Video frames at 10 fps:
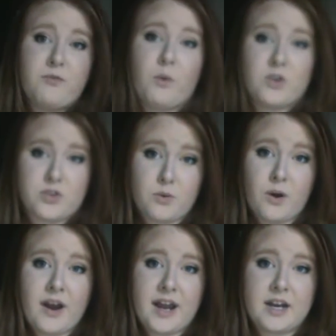4th
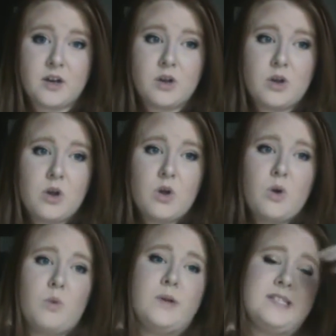grade
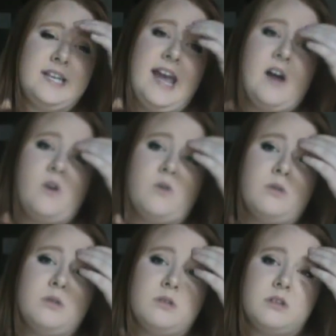was
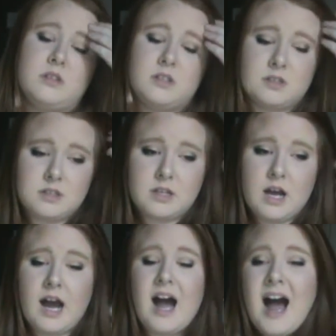now,
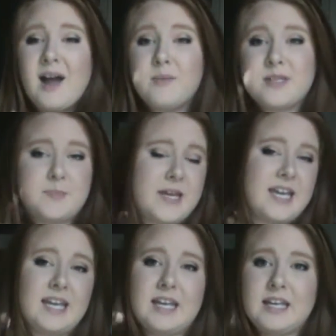I was
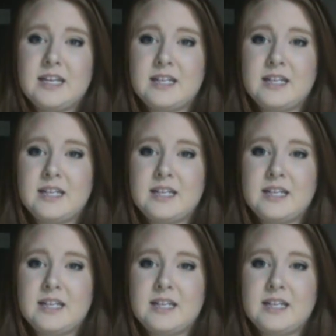being